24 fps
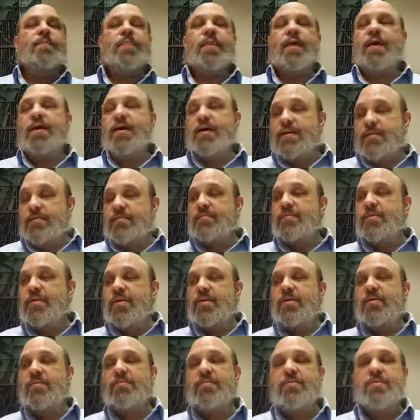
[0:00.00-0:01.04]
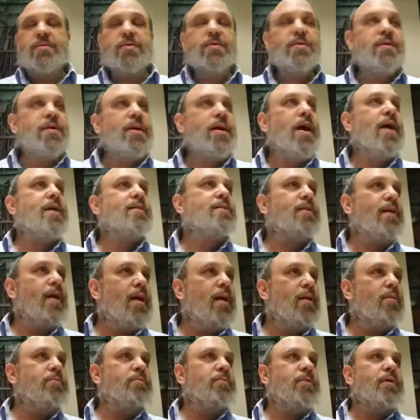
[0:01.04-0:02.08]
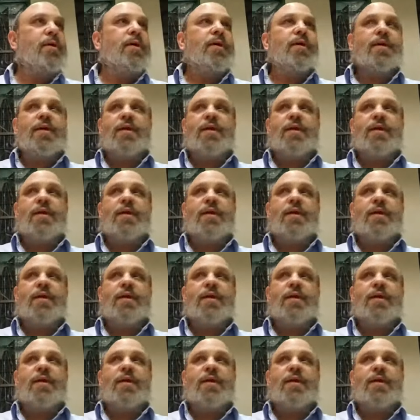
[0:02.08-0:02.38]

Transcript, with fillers: uh, you know, uh, God's help.